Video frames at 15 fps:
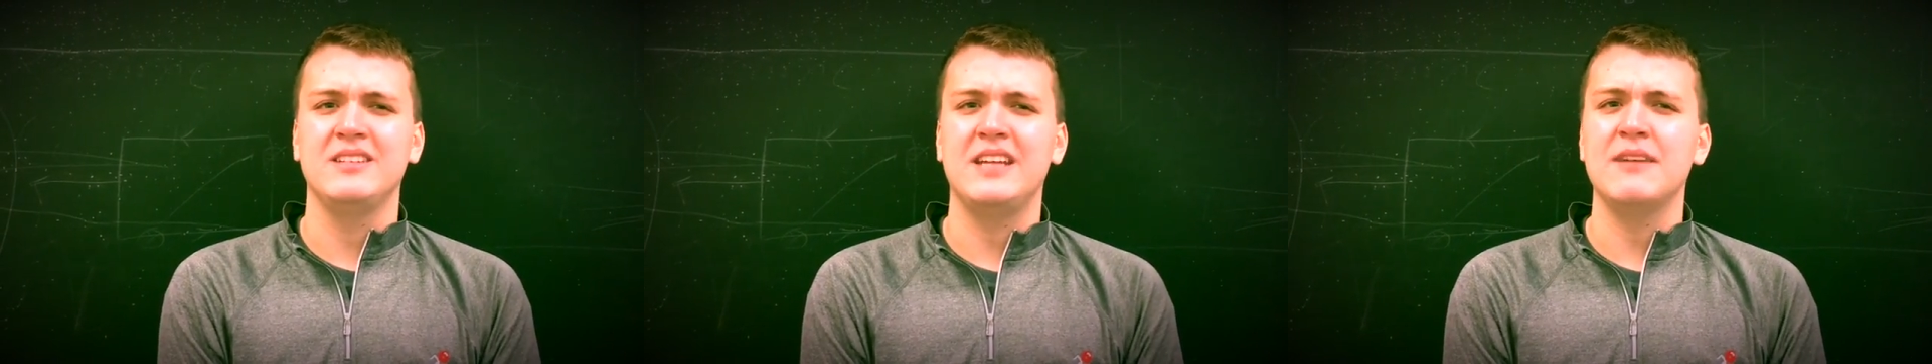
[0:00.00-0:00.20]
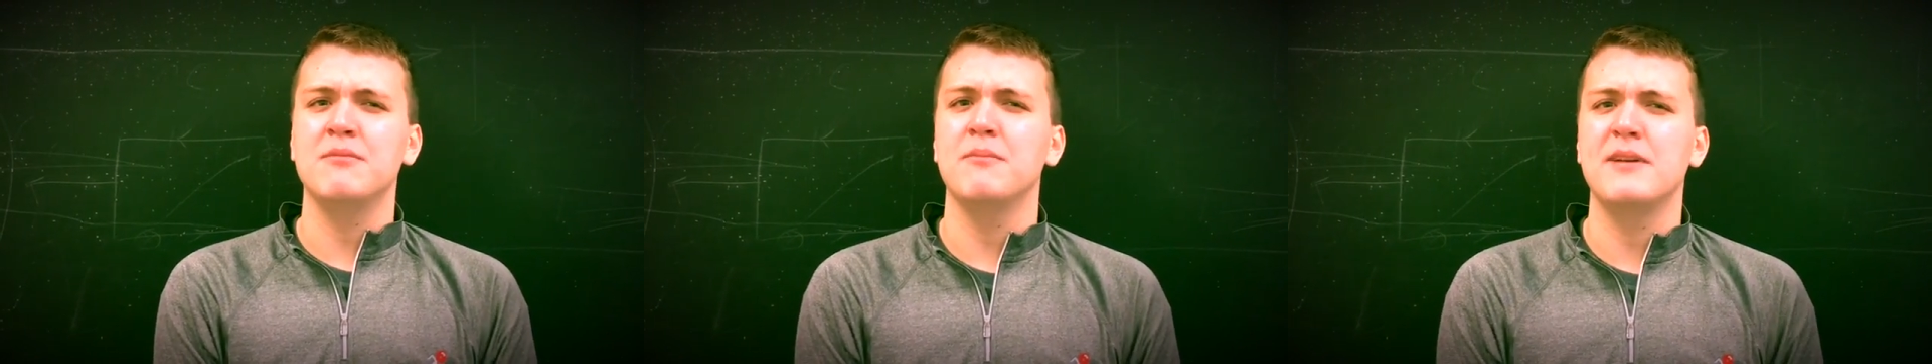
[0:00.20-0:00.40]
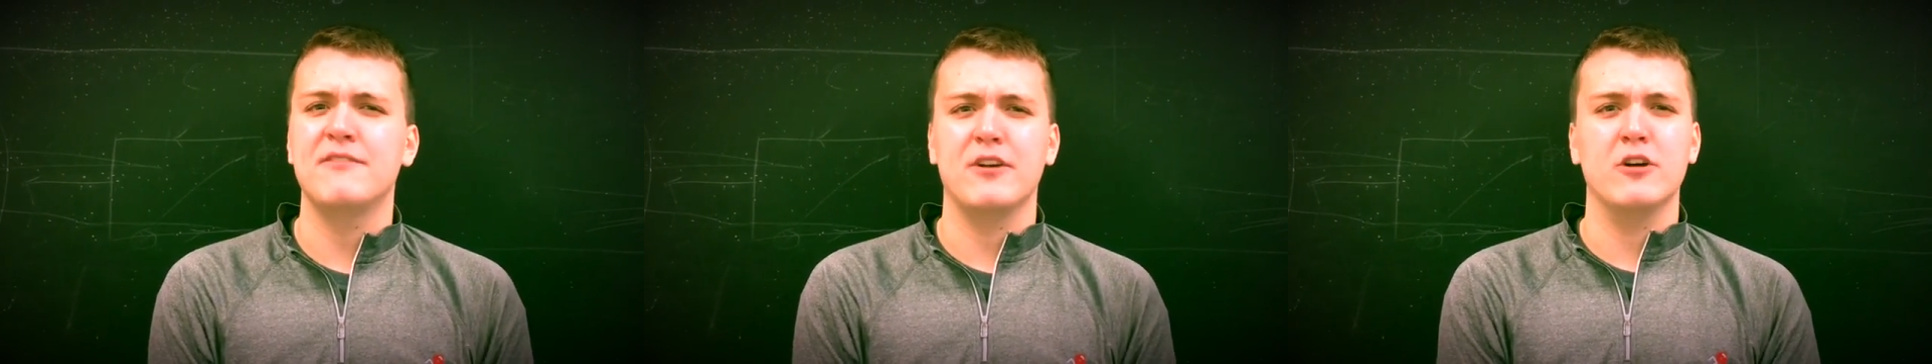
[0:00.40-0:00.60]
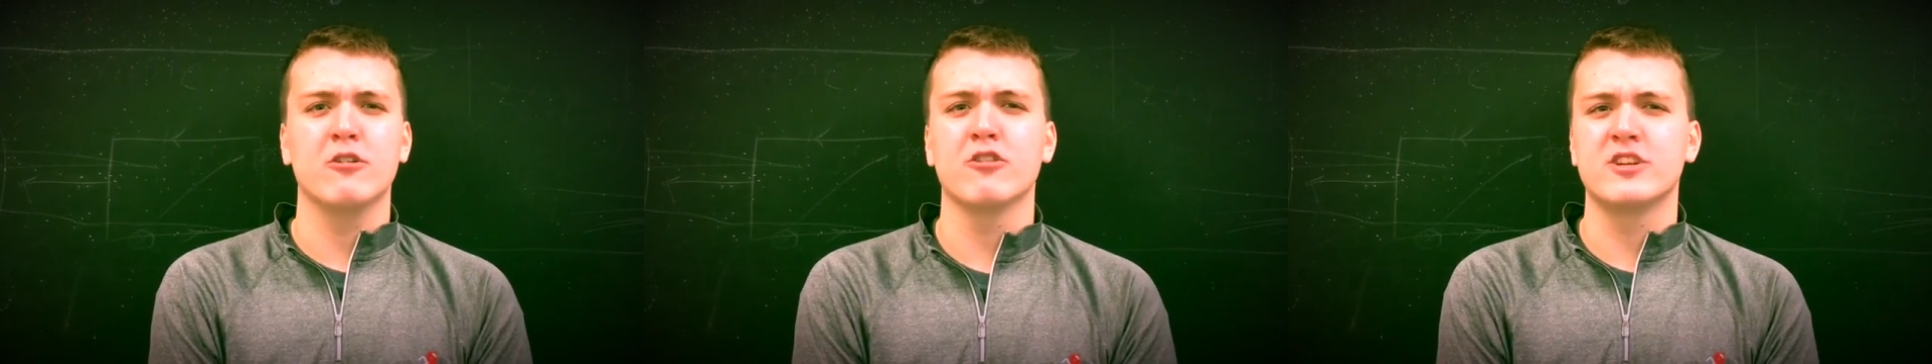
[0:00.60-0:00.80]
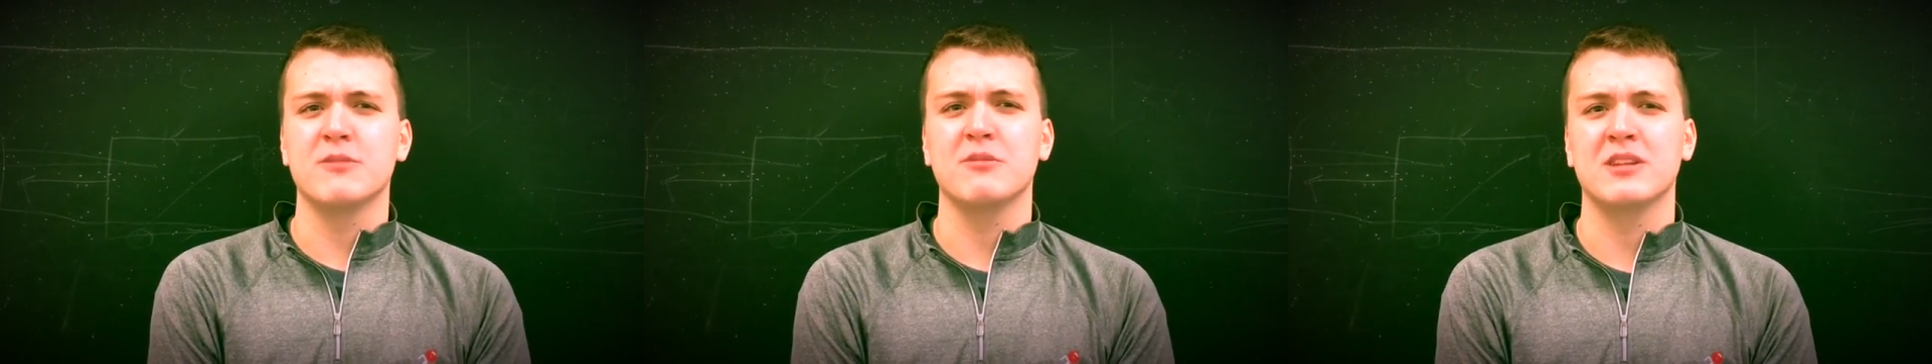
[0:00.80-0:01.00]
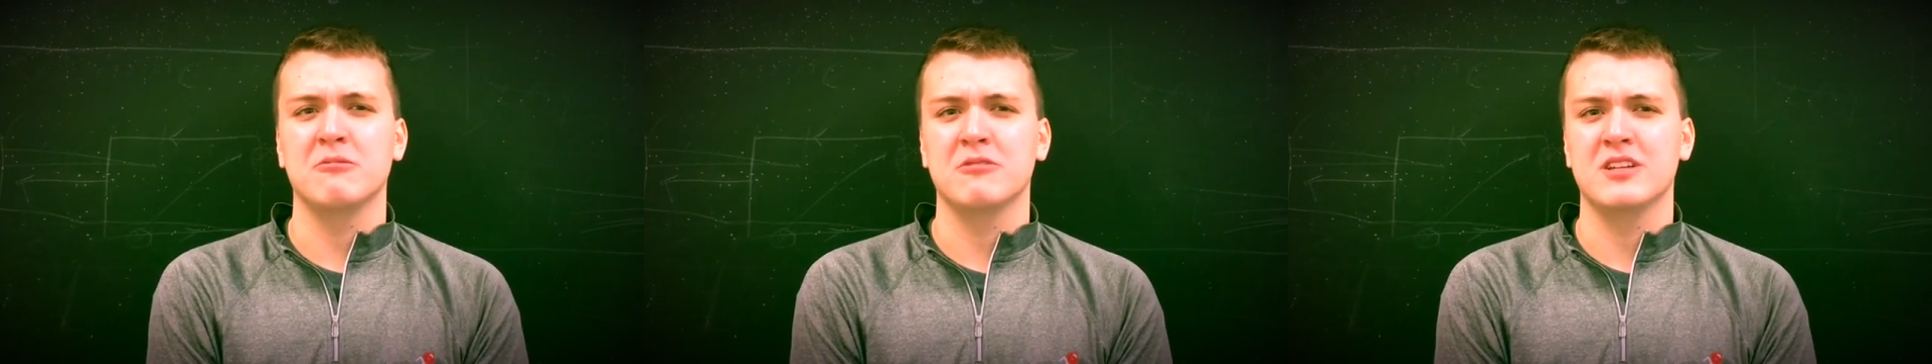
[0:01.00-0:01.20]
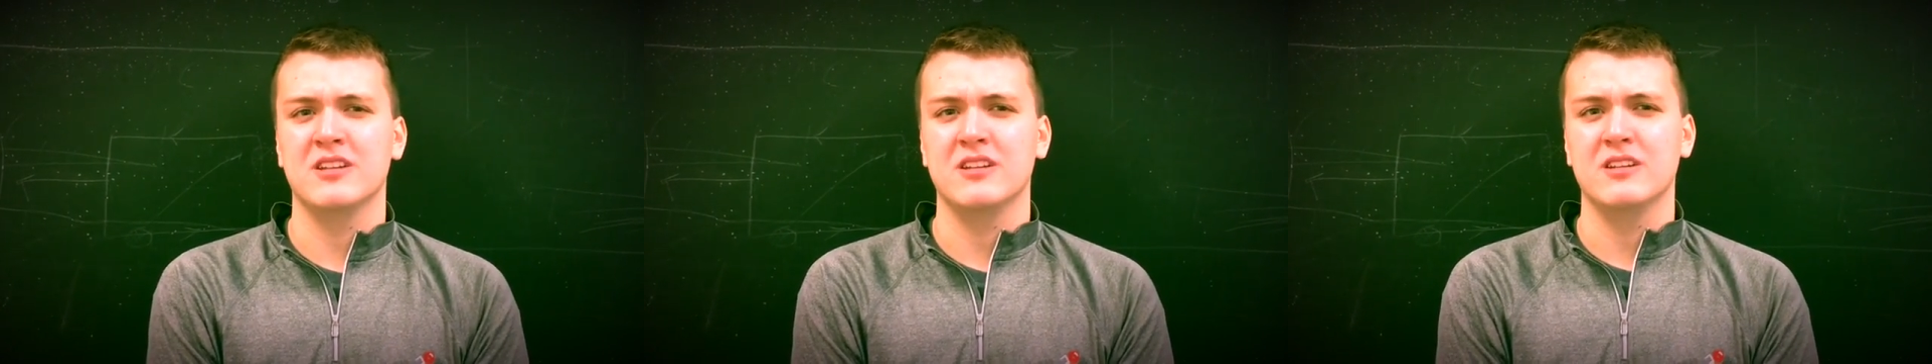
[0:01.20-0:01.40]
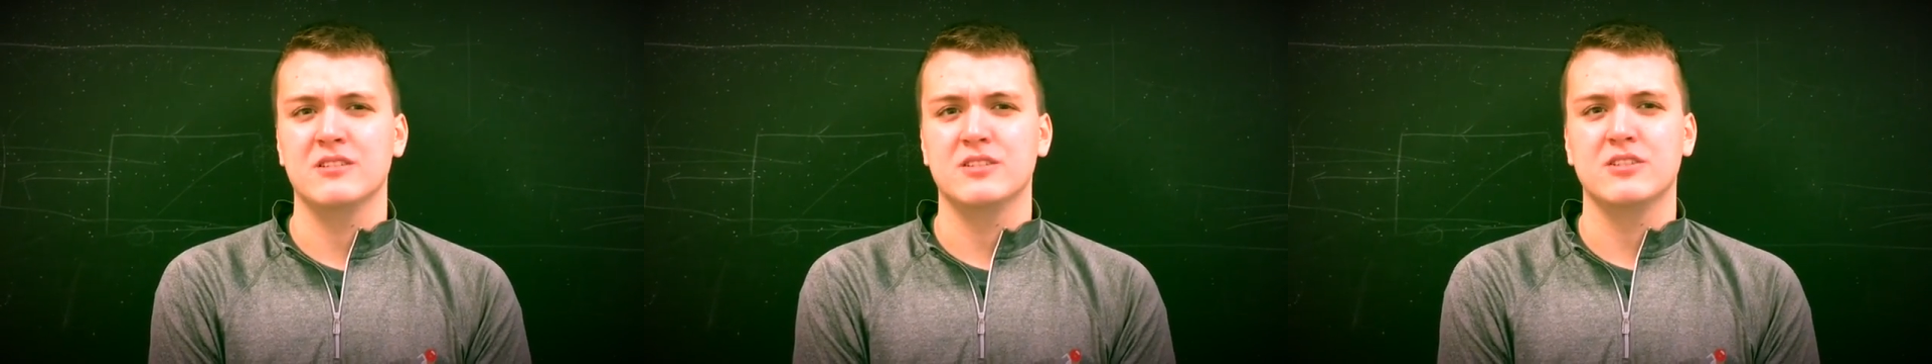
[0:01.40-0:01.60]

gave them a bit of ownership with it,